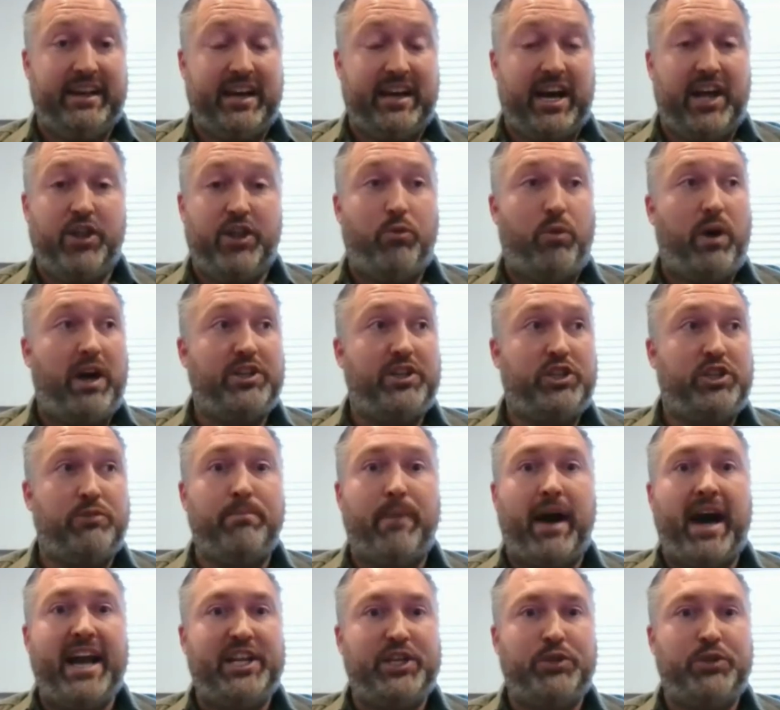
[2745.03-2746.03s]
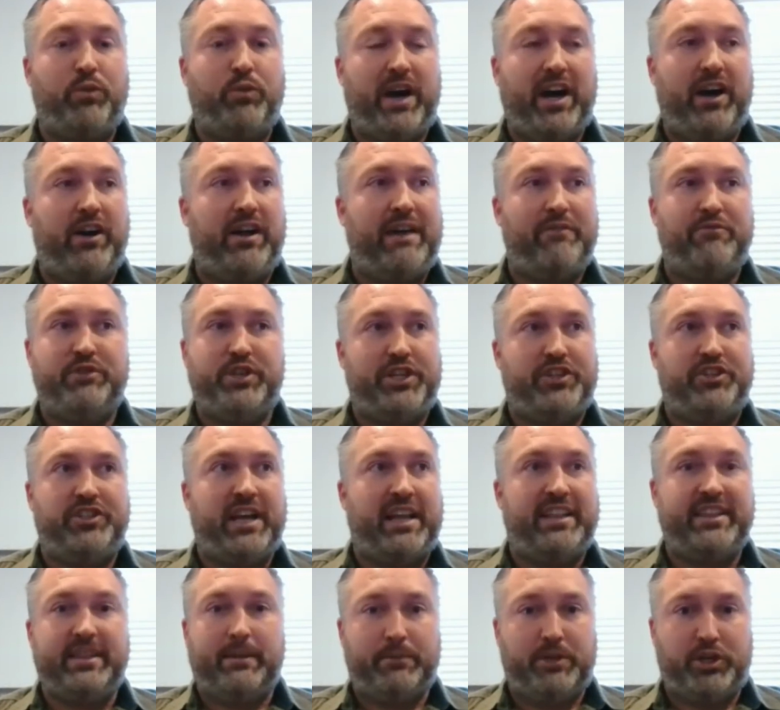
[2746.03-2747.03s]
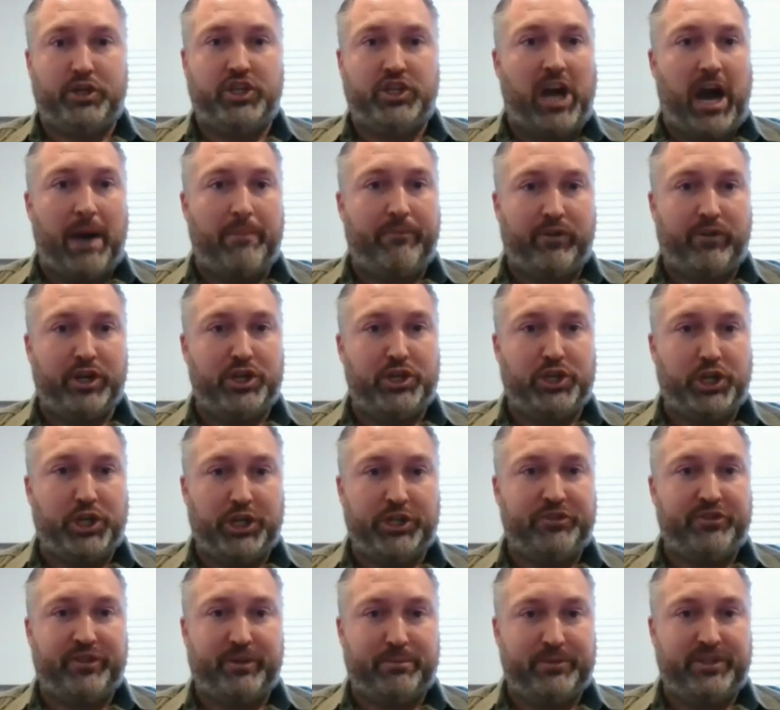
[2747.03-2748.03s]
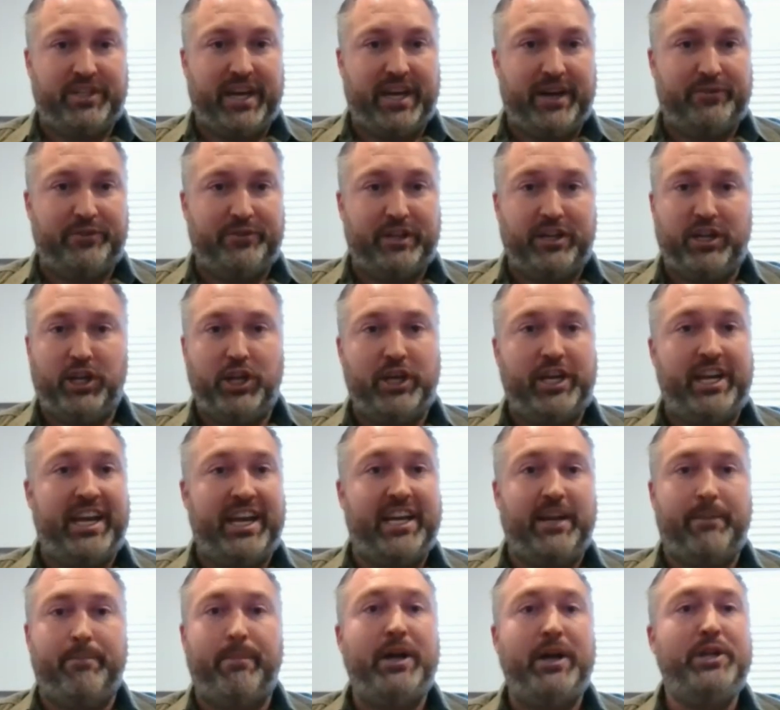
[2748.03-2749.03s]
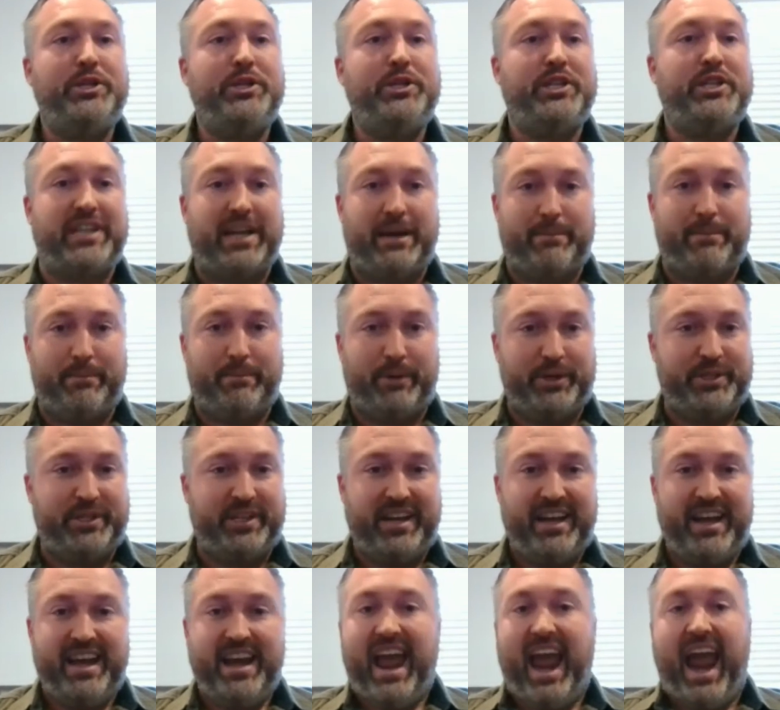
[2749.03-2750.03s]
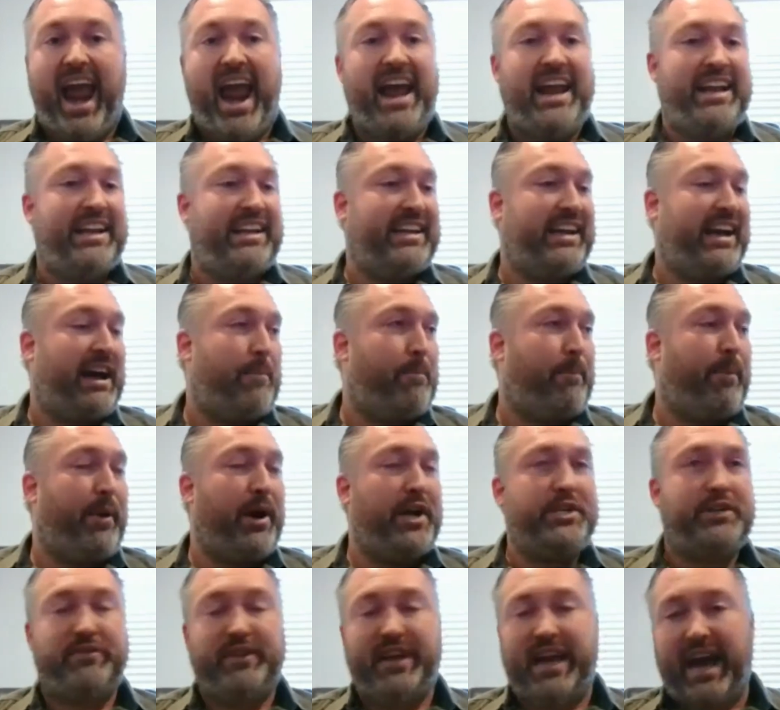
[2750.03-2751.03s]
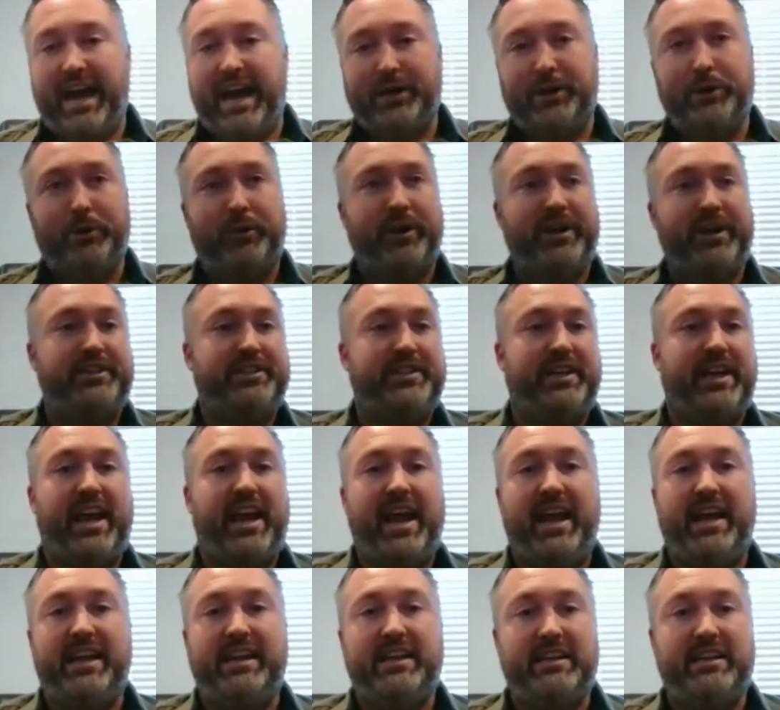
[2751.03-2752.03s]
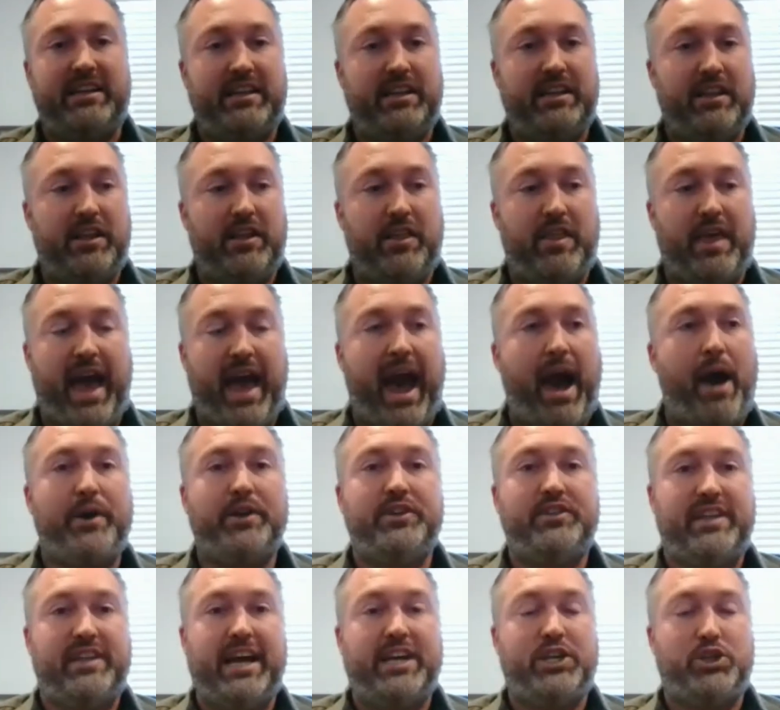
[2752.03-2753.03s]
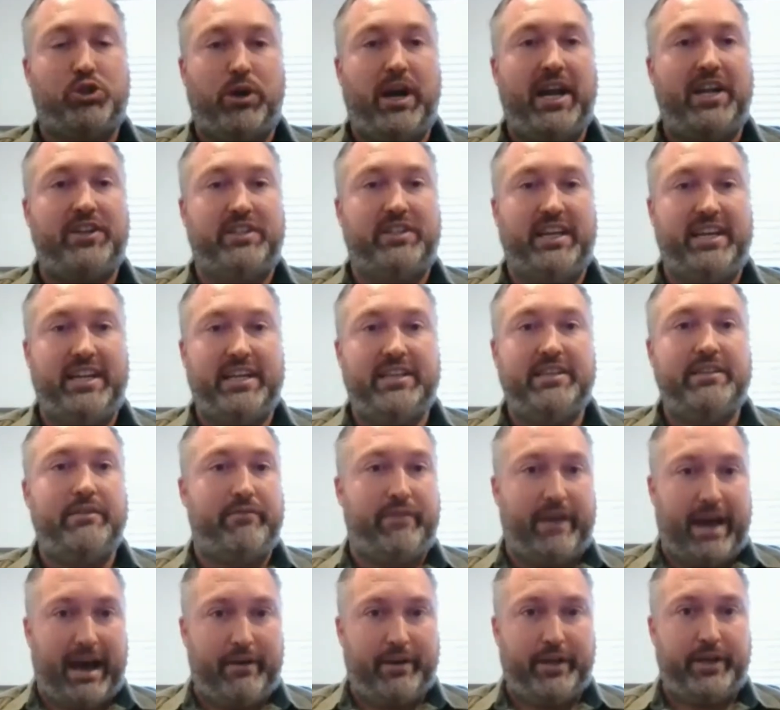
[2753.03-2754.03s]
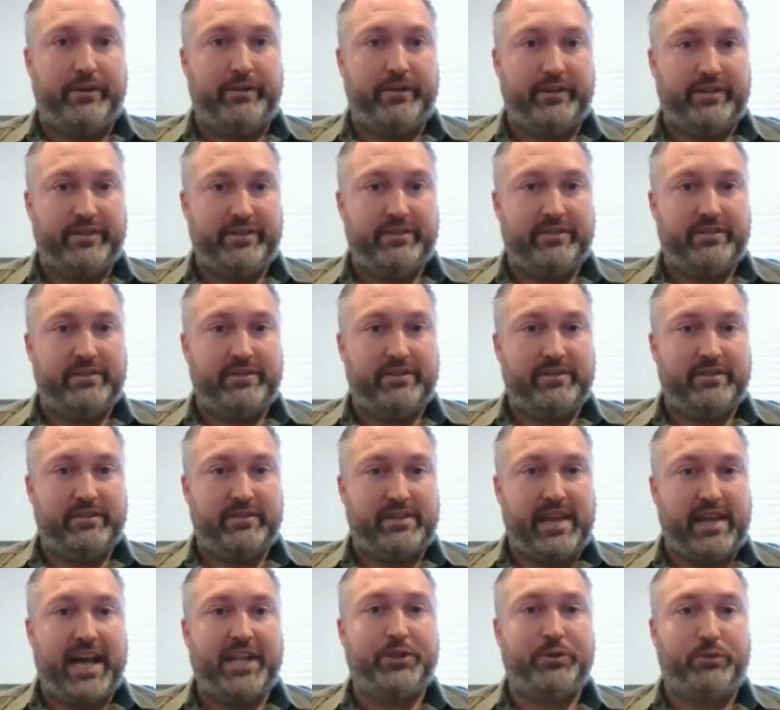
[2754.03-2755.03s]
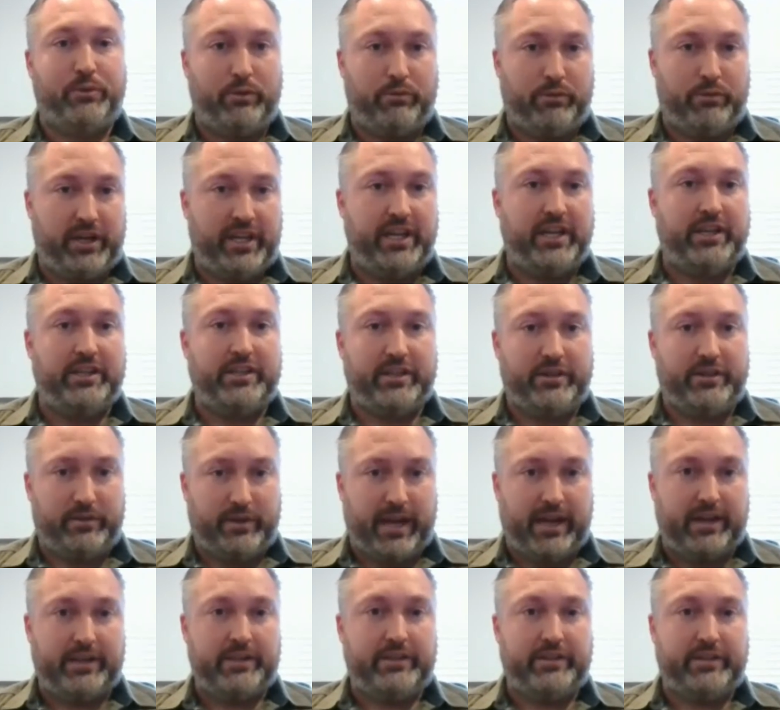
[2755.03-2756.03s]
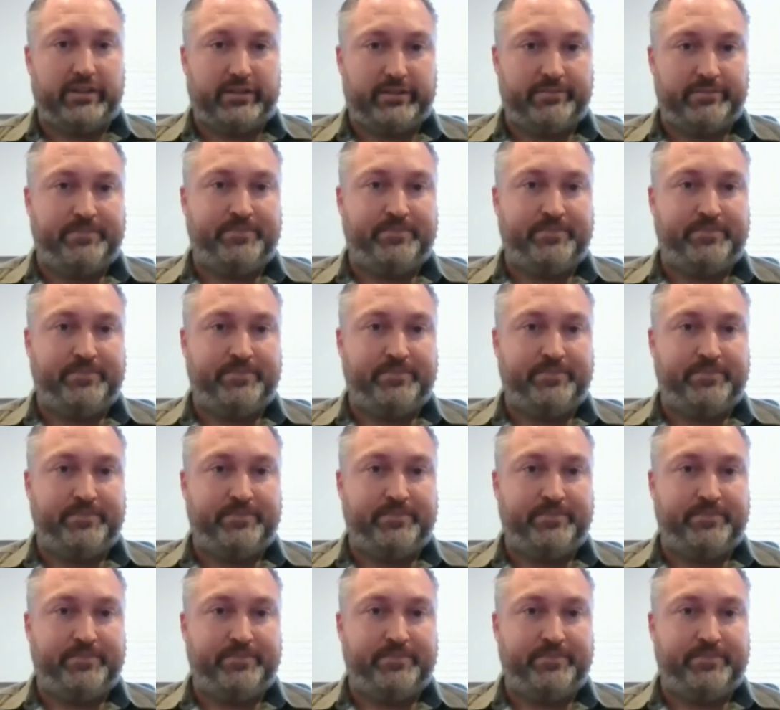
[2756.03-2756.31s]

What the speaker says: Otherwise, you might as well have just sent them to shop for insurance for themselves. They're looking at a bunch of numbers and a bunch of categories, and how does that translate into value? That's what we need to do next.